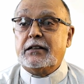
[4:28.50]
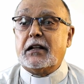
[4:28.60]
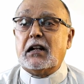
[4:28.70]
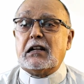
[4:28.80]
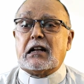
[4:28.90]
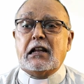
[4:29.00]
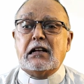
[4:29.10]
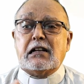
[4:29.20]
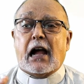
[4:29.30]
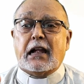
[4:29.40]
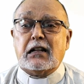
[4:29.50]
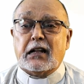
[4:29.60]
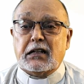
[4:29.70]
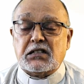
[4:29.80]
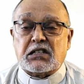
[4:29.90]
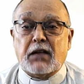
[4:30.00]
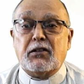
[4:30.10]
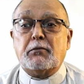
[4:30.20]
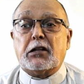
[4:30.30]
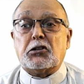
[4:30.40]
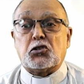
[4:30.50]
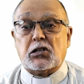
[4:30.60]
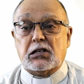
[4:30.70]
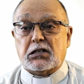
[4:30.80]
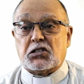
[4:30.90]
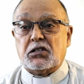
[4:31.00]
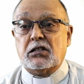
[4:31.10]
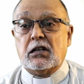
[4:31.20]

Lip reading: There are clear guidelines given by the Church